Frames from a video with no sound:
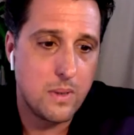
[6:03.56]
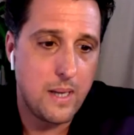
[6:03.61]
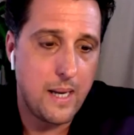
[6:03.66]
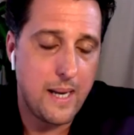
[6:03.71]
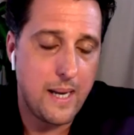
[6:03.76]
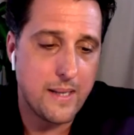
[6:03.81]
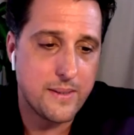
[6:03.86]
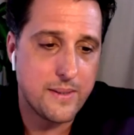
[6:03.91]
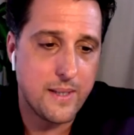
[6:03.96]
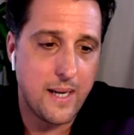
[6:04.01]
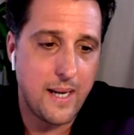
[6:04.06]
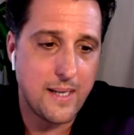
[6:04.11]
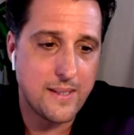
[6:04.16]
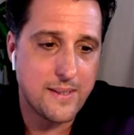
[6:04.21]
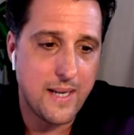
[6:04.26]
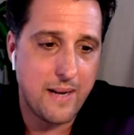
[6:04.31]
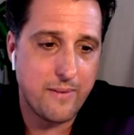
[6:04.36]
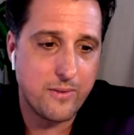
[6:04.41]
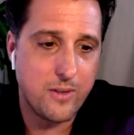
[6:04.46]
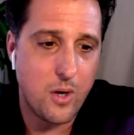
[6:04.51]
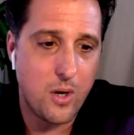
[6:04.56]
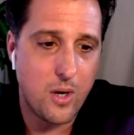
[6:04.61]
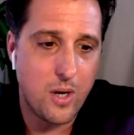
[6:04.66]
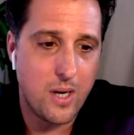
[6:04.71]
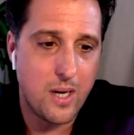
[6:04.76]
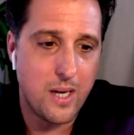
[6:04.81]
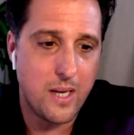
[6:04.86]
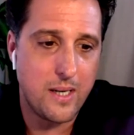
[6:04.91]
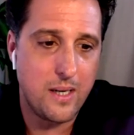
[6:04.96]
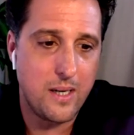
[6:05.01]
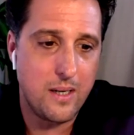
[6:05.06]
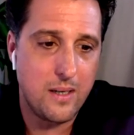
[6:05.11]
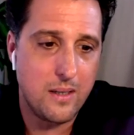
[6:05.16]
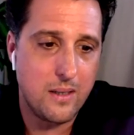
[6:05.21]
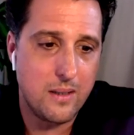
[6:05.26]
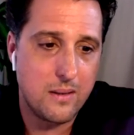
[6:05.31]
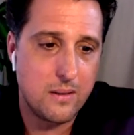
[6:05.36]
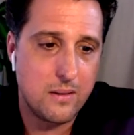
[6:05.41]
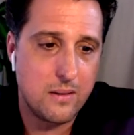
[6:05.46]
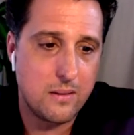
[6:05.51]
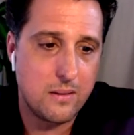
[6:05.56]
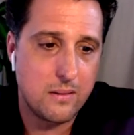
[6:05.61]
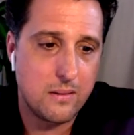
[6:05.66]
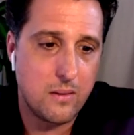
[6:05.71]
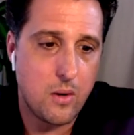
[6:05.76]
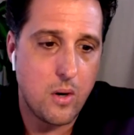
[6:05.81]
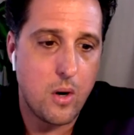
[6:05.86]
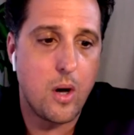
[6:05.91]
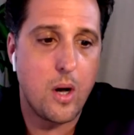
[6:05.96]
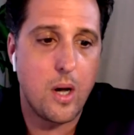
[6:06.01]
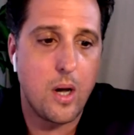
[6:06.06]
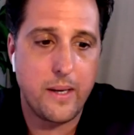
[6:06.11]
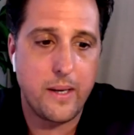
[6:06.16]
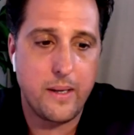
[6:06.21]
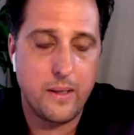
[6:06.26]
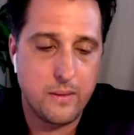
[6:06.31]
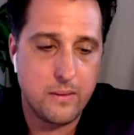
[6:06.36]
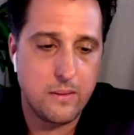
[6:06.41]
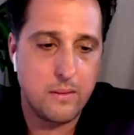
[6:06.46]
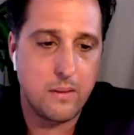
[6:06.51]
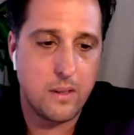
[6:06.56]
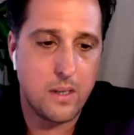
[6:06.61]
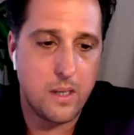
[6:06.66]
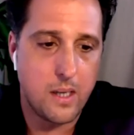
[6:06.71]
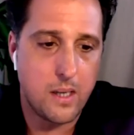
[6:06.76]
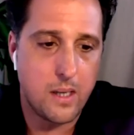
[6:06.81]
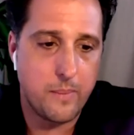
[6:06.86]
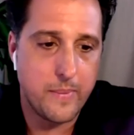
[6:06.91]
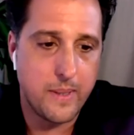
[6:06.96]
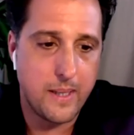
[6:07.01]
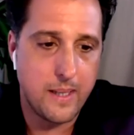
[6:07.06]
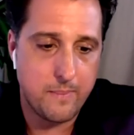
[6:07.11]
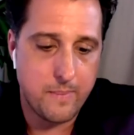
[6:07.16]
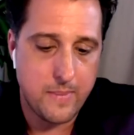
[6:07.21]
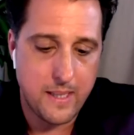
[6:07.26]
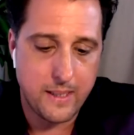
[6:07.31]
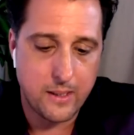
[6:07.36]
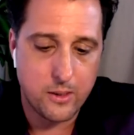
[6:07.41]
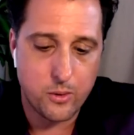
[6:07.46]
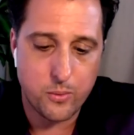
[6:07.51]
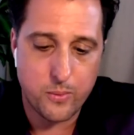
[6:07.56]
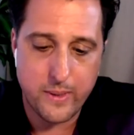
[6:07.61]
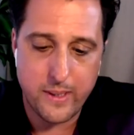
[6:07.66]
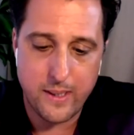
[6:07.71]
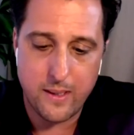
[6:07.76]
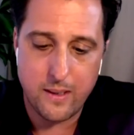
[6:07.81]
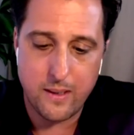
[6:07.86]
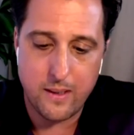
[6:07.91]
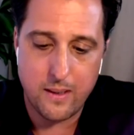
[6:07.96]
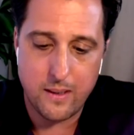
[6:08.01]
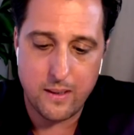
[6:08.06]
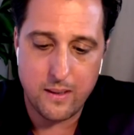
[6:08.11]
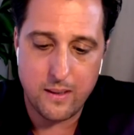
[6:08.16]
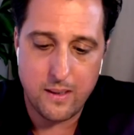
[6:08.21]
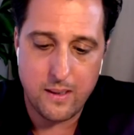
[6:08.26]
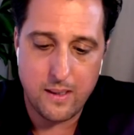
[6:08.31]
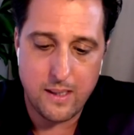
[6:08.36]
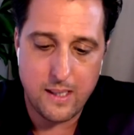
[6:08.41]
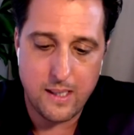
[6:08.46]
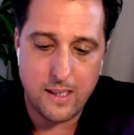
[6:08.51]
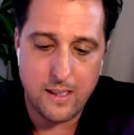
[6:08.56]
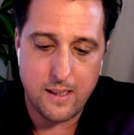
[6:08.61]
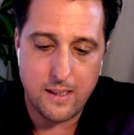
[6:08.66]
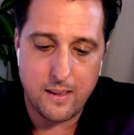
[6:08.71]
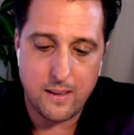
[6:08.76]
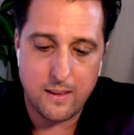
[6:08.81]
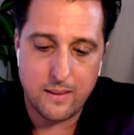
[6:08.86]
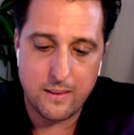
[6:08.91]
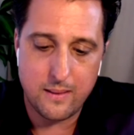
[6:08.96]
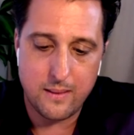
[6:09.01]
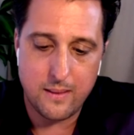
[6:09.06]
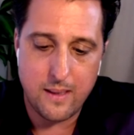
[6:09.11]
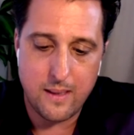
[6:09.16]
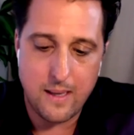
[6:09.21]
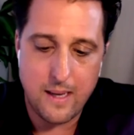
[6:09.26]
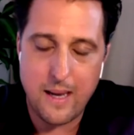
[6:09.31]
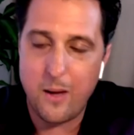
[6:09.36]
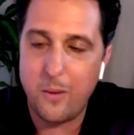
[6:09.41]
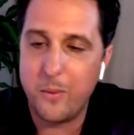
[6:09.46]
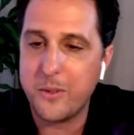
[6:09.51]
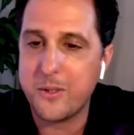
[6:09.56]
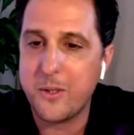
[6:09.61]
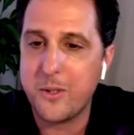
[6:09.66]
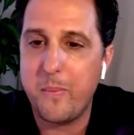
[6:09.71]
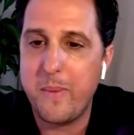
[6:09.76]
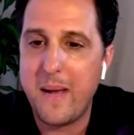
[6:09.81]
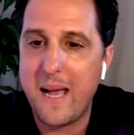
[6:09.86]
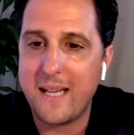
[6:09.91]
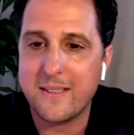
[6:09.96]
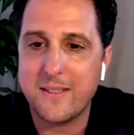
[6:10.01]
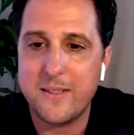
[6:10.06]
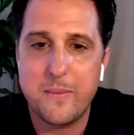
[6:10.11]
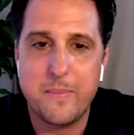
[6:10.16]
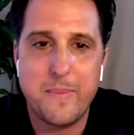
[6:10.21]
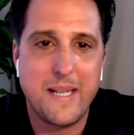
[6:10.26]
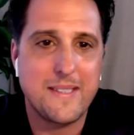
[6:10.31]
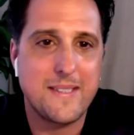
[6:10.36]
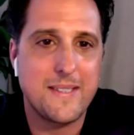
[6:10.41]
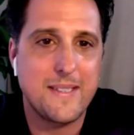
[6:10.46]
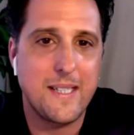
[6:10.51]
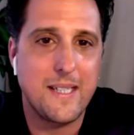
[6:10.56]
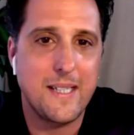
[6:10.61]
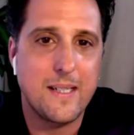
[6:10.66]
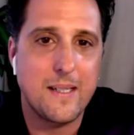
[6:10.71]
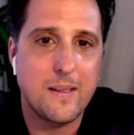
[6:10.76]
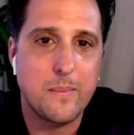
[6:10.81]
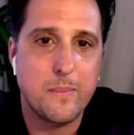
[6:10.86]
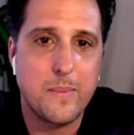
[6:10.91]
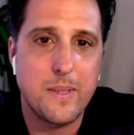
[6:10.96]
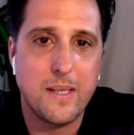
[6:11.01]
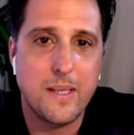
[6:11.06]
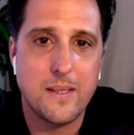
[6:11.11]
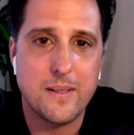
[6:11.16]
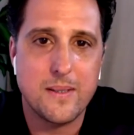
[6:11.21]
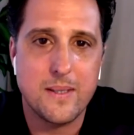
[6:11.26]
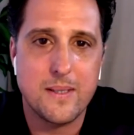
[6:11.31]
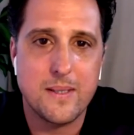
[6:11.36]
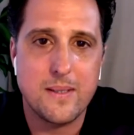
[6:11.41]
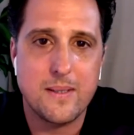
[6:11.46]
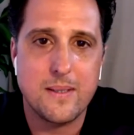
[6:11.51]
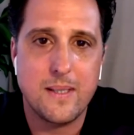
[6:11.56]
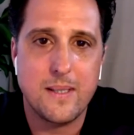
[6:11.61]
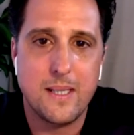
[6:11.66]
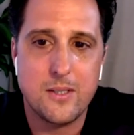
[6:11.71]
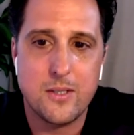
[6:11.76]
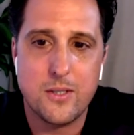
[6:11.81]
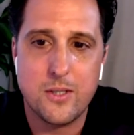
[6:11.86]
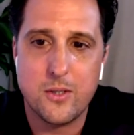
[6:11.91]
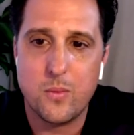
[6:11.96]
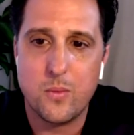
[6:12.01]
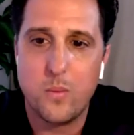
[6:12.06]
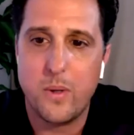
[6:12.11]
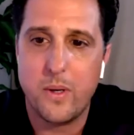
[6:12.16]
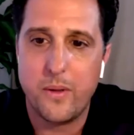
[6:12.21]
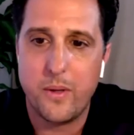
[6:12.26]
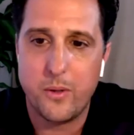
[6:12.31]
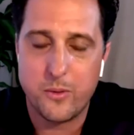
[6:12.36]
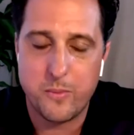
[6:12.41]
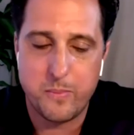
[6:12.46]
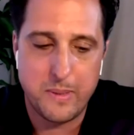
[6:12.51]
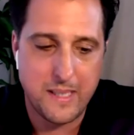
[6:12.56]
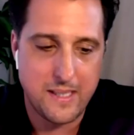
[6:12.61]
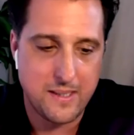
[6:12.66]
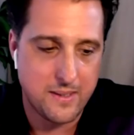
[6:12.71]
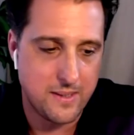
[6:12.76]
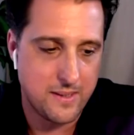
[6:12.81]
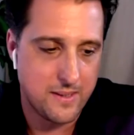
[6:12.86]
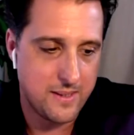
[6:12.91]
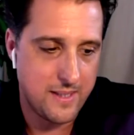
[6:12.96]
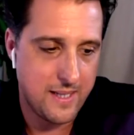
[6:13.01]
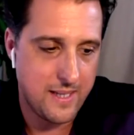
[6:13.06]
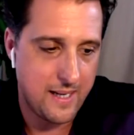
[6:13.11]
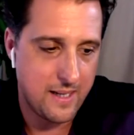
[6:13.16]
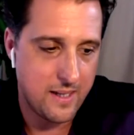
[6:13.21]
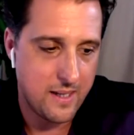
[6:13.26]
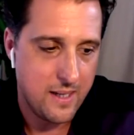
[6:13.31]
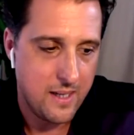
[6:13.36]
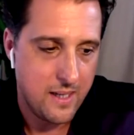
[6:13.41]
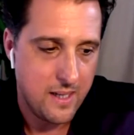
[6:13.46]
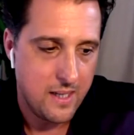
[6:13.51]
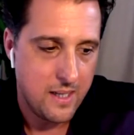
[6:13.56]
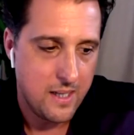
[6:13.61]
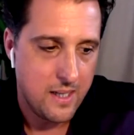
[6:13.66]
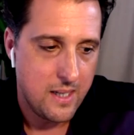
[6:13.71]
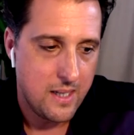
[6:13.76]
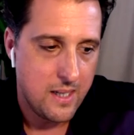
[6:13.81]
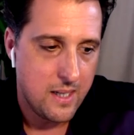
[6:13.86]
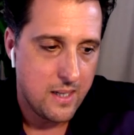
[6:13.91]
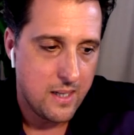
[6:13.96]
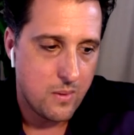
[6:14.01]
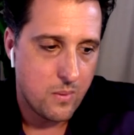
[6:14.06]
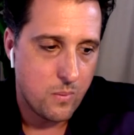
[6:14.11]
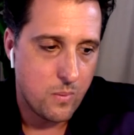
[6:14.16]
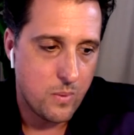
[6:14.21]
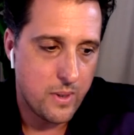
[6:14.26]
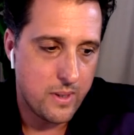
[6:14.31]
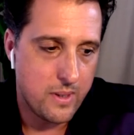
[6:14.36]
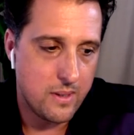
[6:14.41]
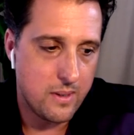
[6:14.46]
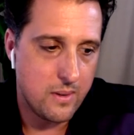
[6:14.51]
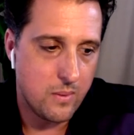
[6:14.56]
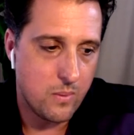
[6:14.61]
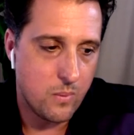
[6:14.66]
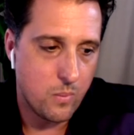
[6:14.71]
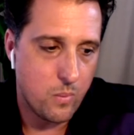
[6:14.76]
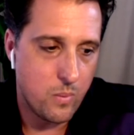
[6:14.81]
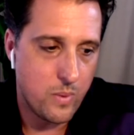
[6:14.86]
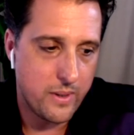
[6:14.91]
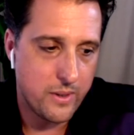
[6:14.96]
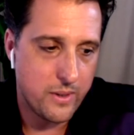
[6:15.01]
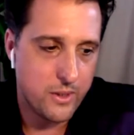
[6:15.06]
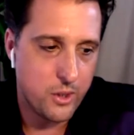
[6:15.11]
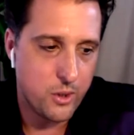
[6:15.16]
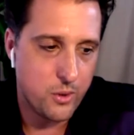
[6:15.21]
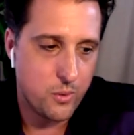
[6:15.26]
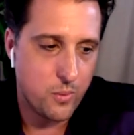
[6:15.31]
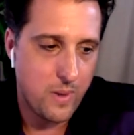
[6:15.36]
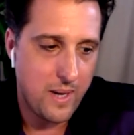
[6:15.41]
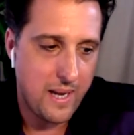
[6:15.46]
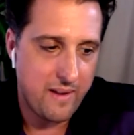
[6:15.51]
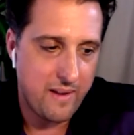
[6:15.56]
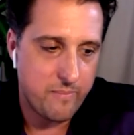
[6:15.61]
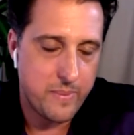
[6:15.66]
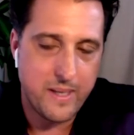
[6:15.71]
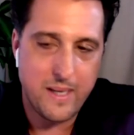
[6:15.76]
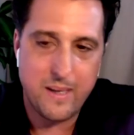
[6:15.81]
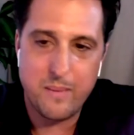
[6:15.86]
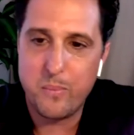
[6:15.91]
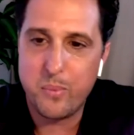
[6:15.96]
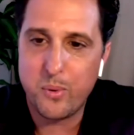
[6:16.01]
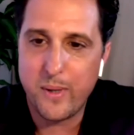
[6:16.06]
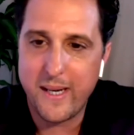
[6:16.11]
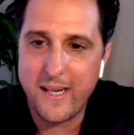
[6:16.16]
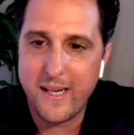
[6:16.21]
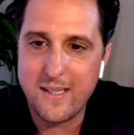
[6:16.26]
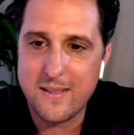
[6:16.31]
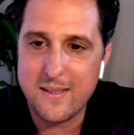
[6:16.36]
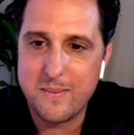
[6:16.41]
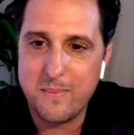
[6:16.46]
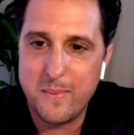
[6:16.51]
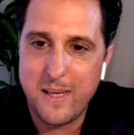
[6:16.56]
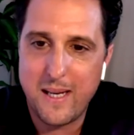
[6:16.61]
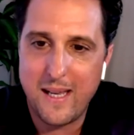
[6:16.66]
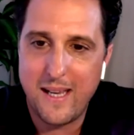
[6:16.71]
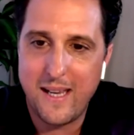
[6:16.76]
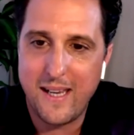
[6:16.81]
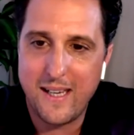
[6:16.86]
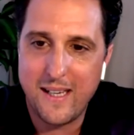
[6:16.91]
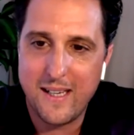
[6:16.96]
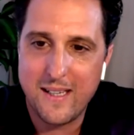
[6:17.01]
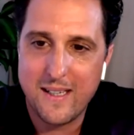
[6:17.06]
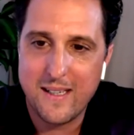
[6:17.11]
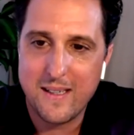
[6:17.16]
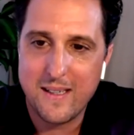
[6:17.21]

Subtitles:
as I've gone on in my career, I always go back to the Betsy, because it's just one of those places that when you have been embraced by